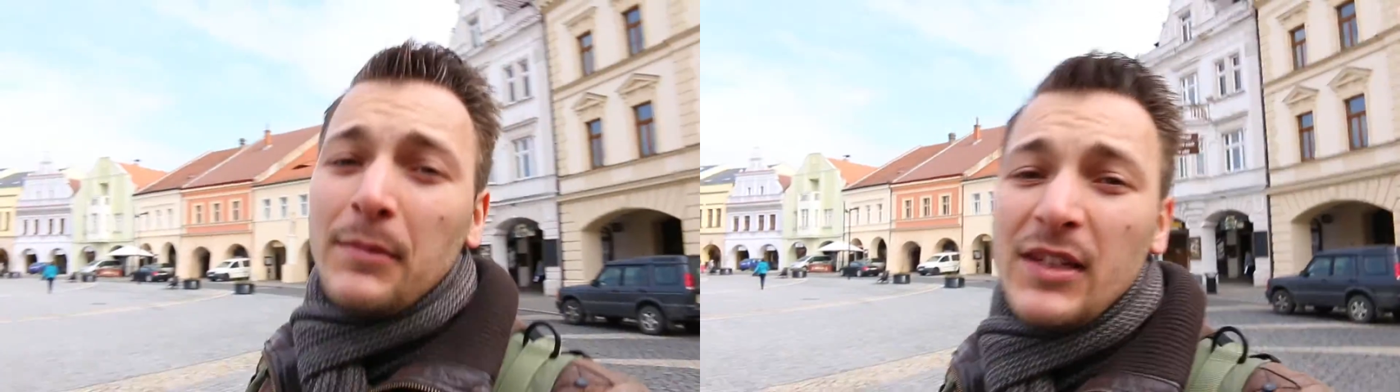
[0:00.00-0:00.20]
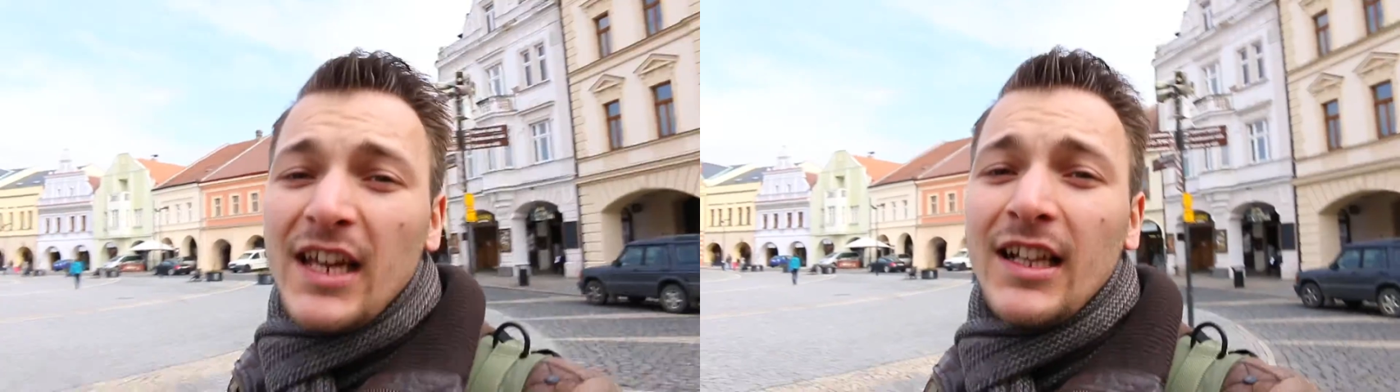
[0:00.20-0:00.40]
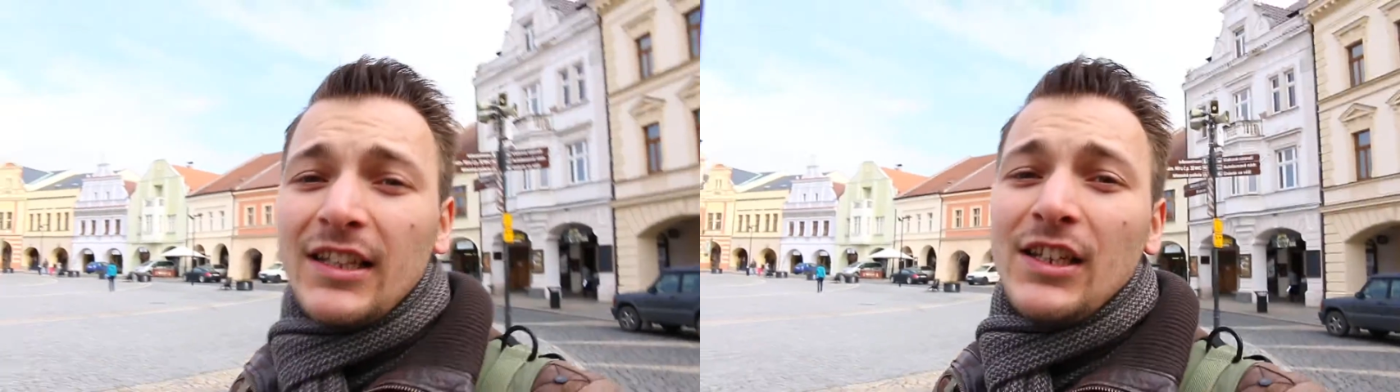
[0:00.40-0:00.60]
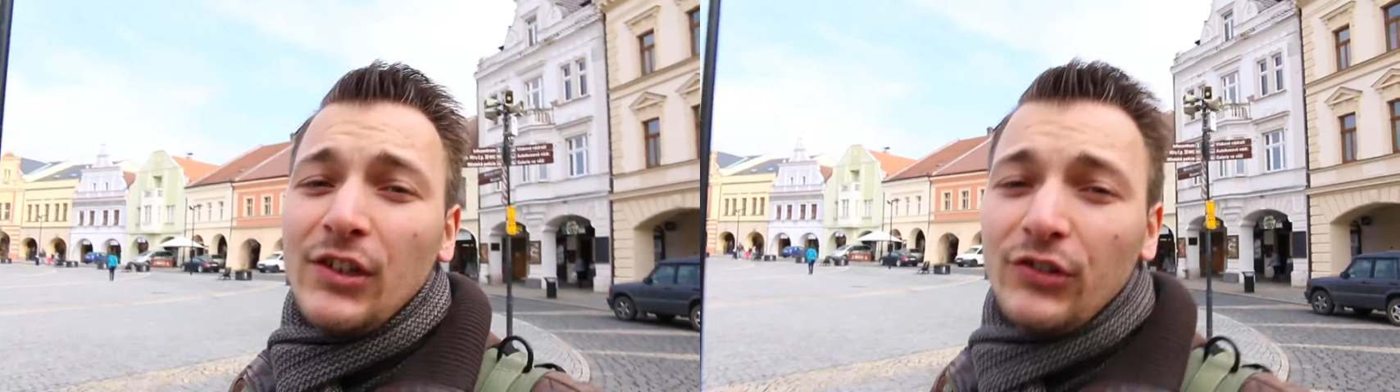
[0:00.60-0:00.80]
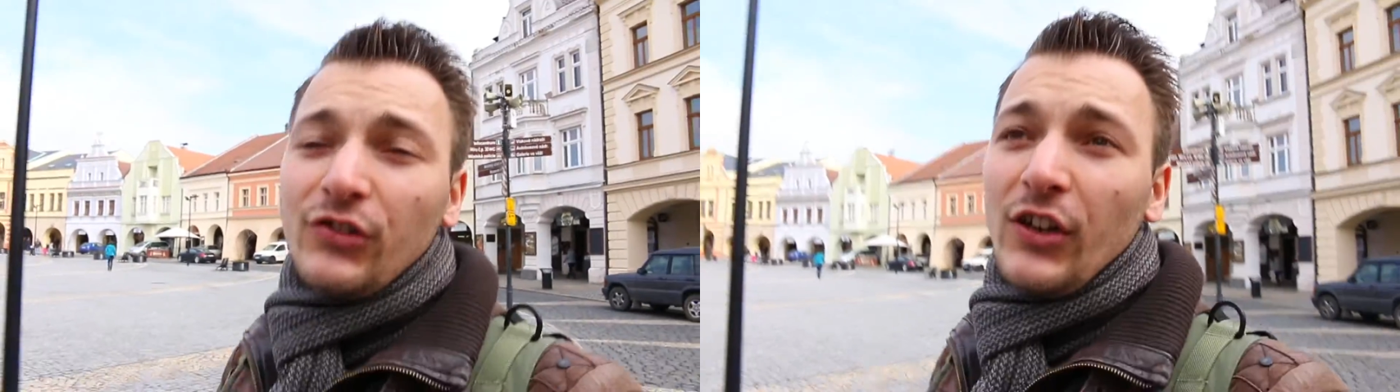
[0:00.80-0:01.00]

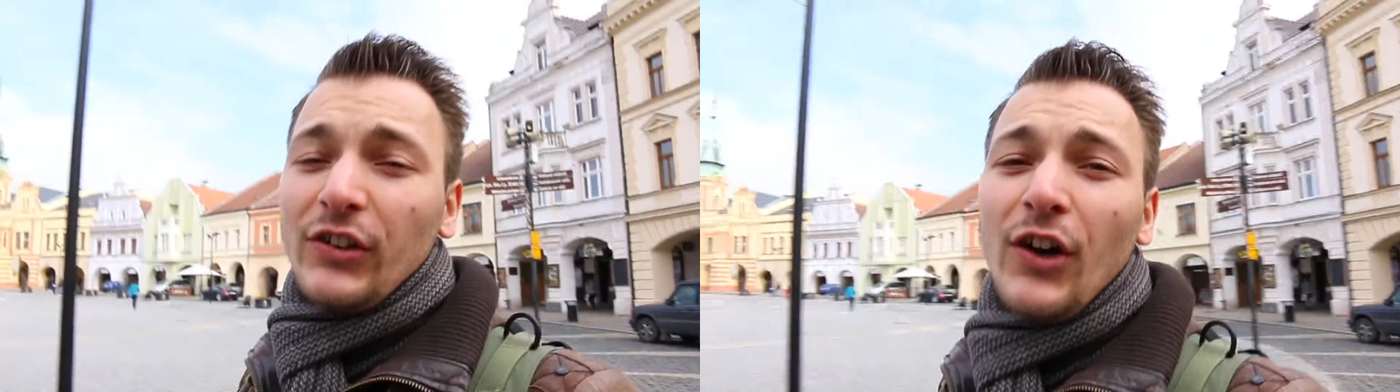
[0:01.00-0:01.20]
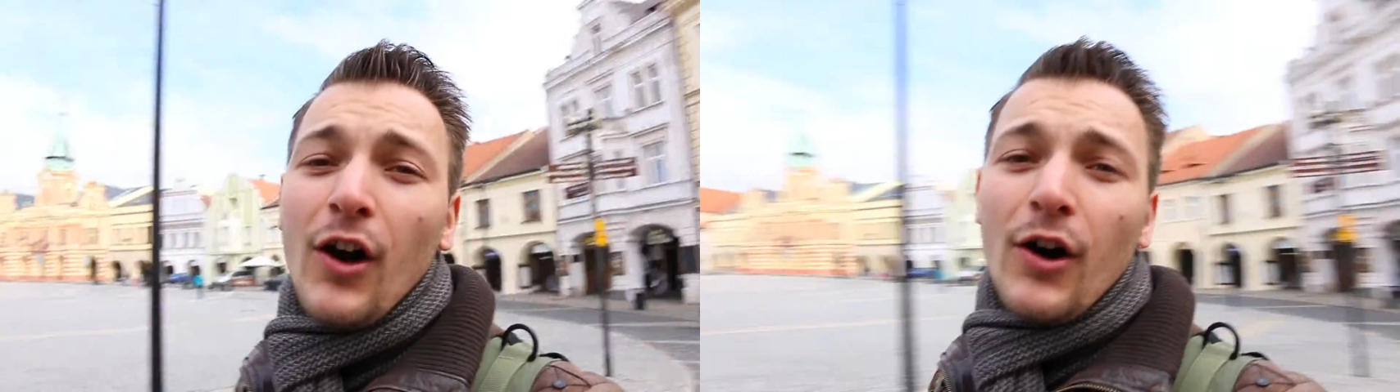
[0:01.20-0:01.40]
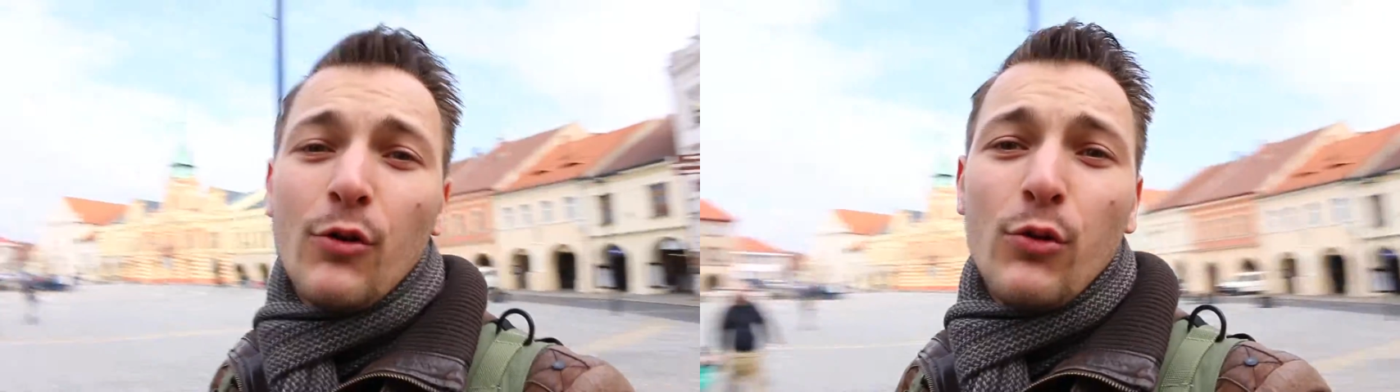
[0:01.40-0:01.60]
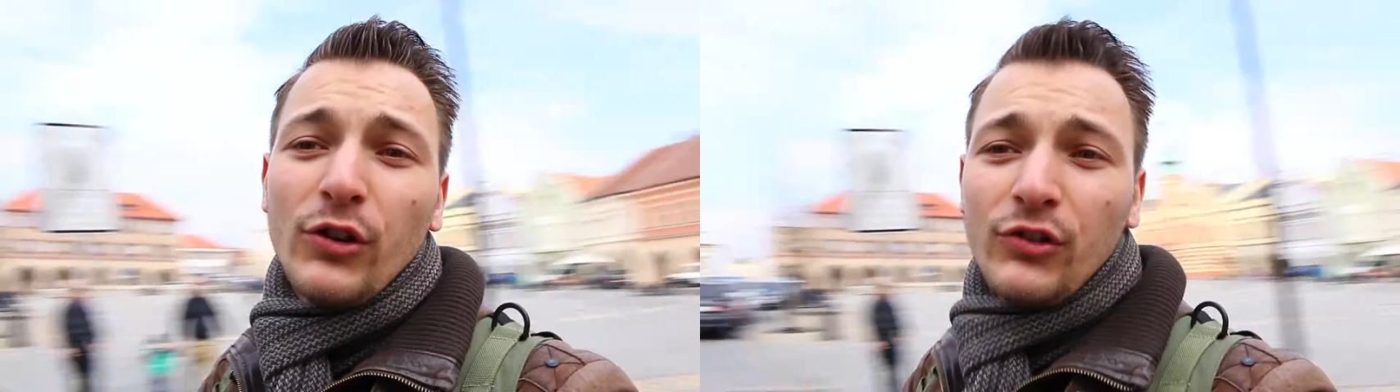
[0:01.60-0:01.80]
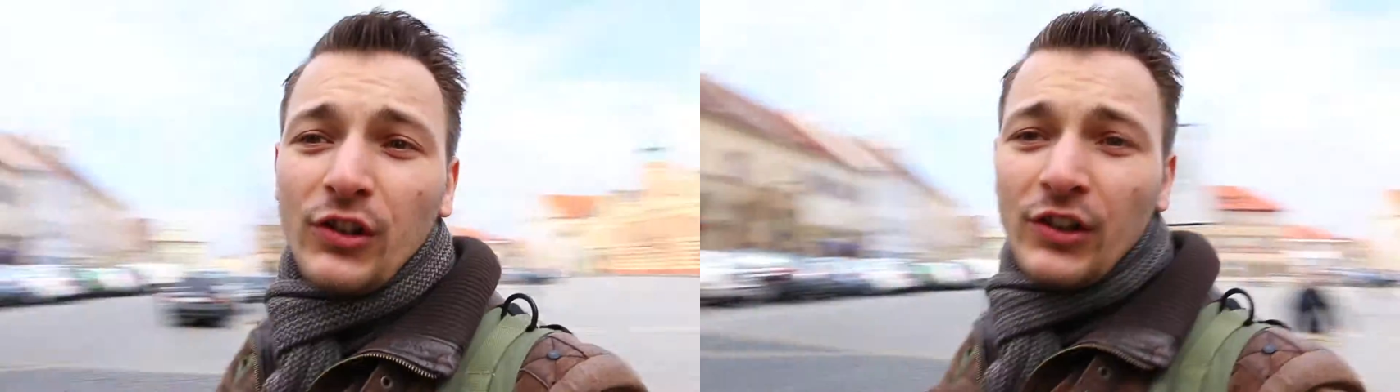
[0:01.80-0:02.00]
Mělník's chateau,
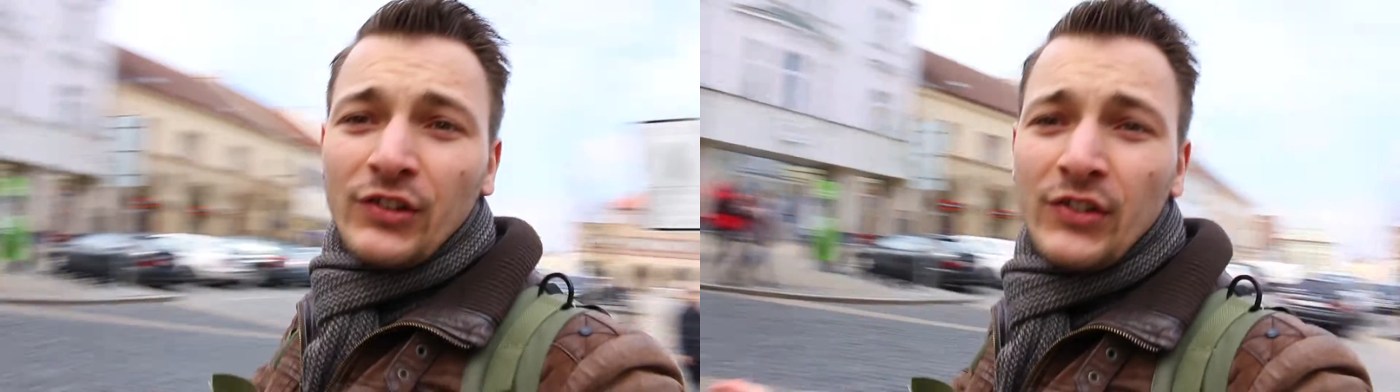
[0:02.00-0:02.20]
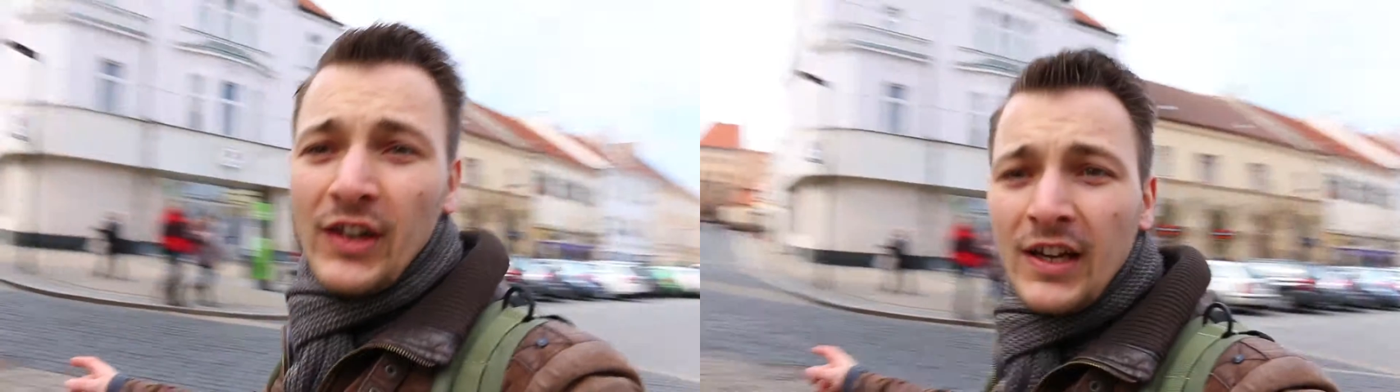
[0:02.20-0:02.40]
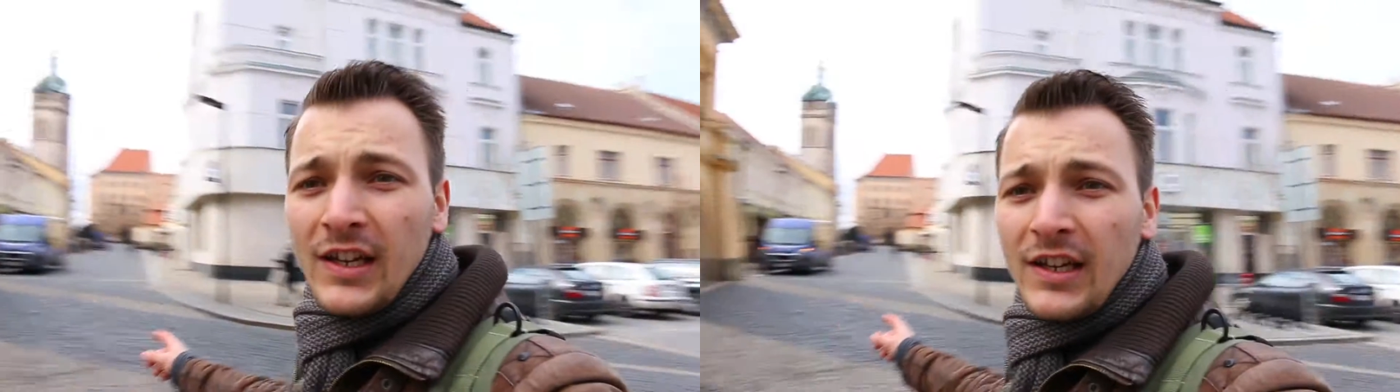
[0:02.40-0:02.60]
which is